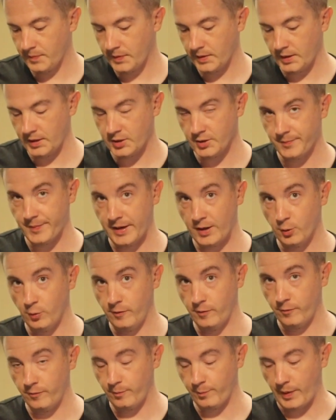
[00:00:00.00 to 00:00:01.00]
into a
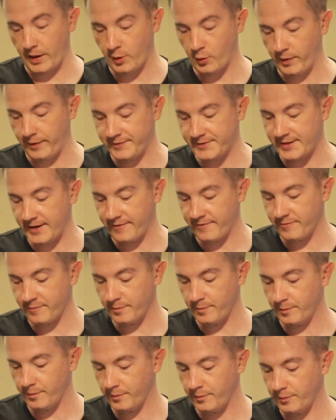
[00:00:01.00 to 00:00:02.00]
microwave safe
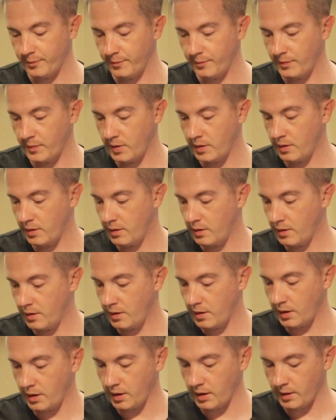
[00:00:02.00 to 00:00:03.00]

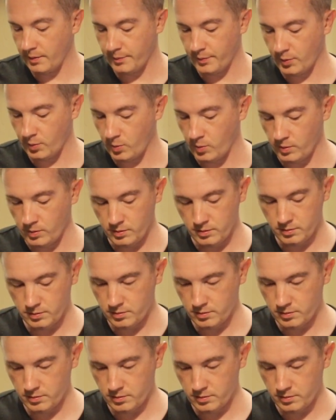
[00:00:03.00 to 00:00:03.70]
bowl.